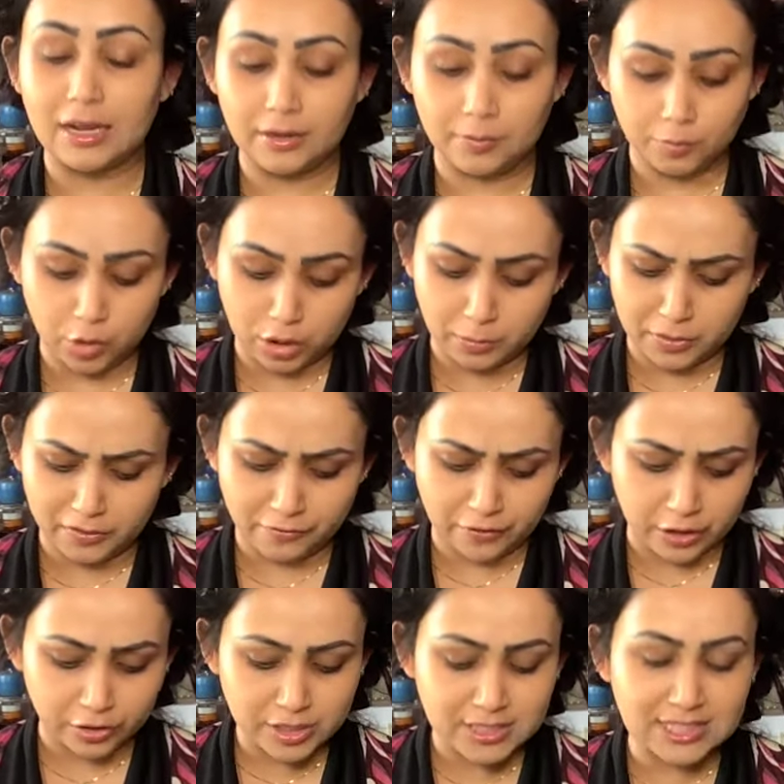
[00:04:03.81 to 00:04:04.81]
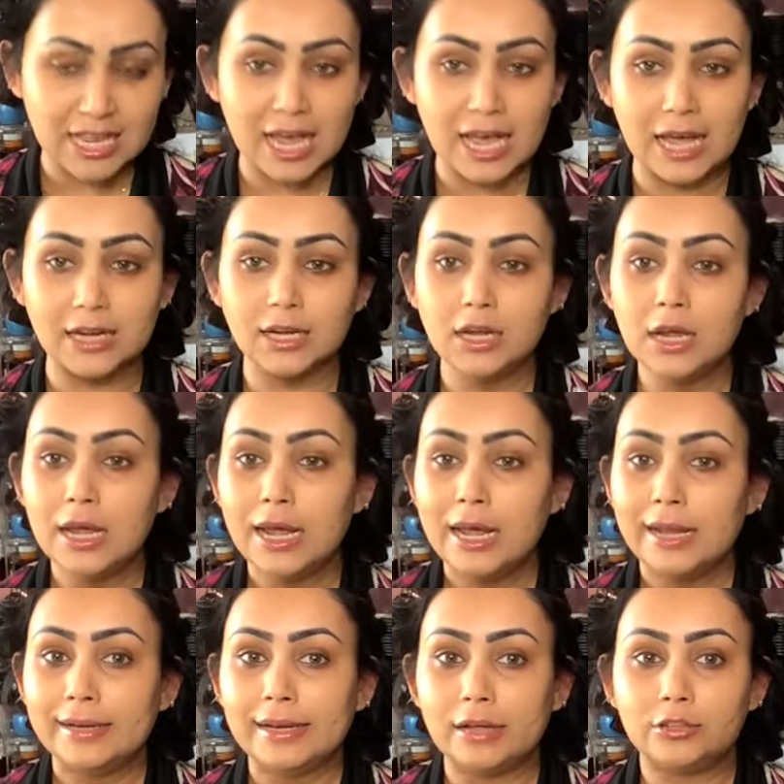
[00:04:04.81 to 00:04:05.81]
I'm gonna be very sad
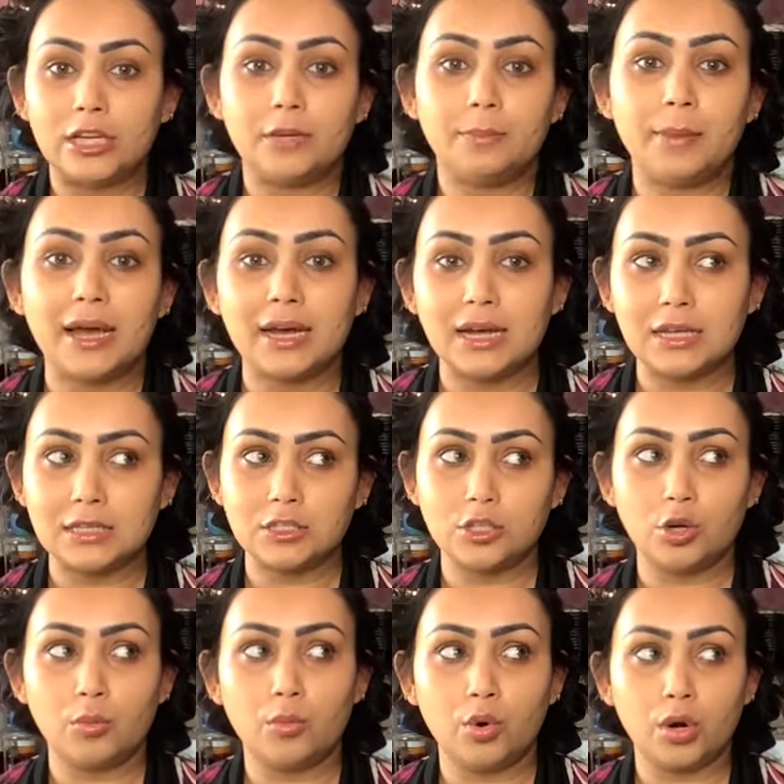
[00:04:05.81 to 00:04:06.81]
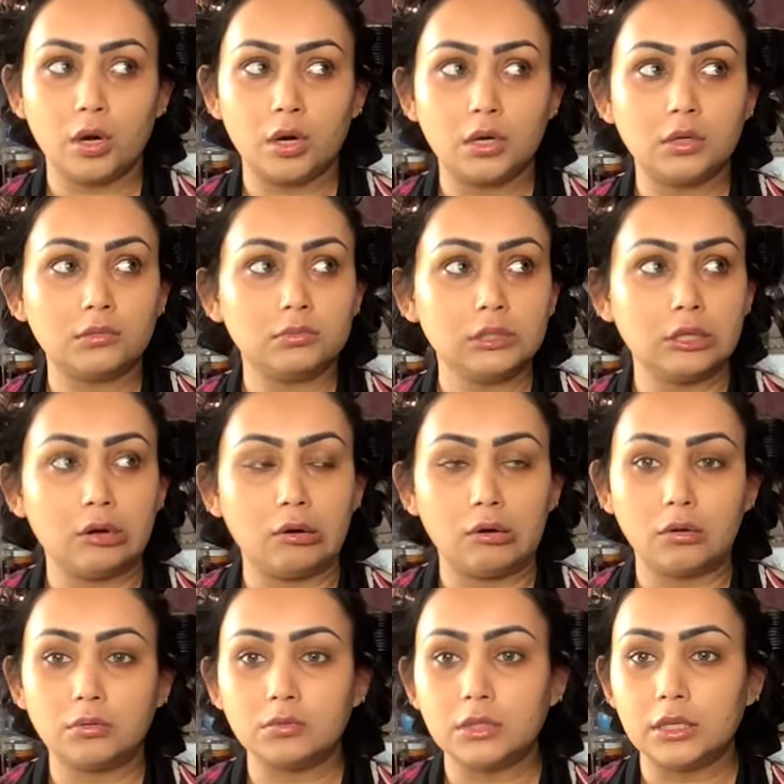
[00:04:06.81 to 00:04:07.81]
now that Becca is no more,
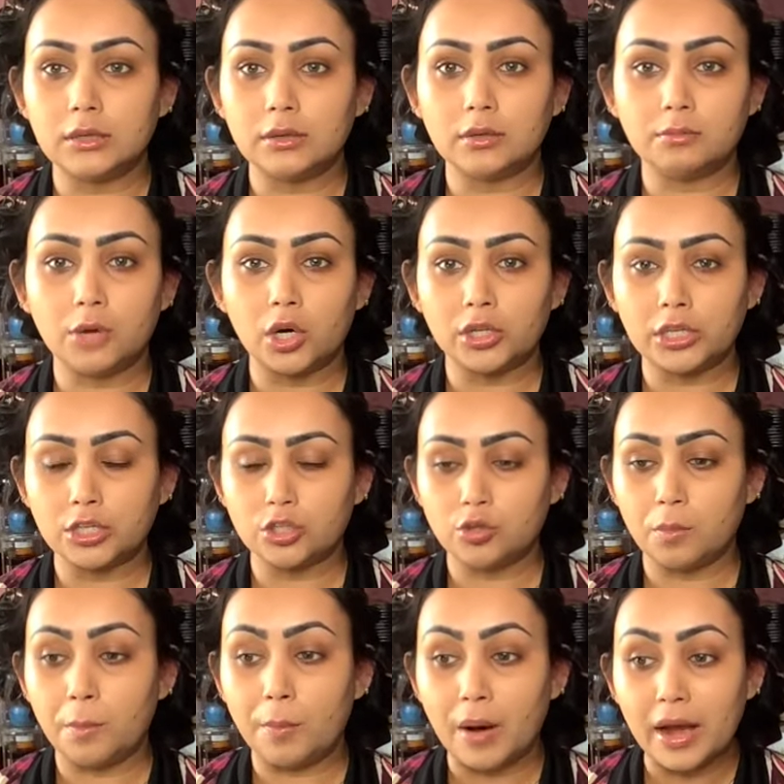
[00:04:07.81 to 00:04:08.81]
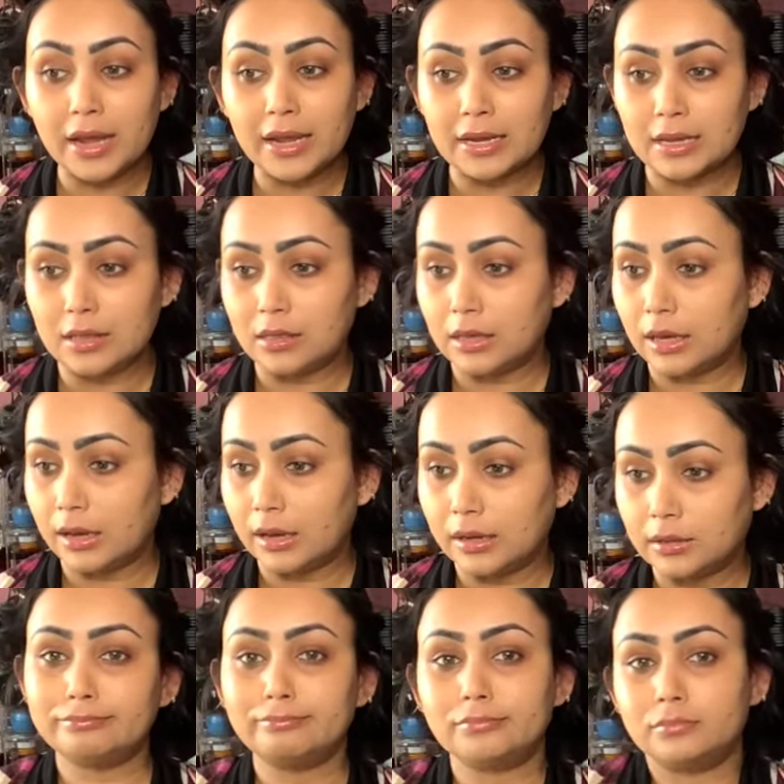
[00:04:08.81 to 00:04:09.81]
in market to buy anything.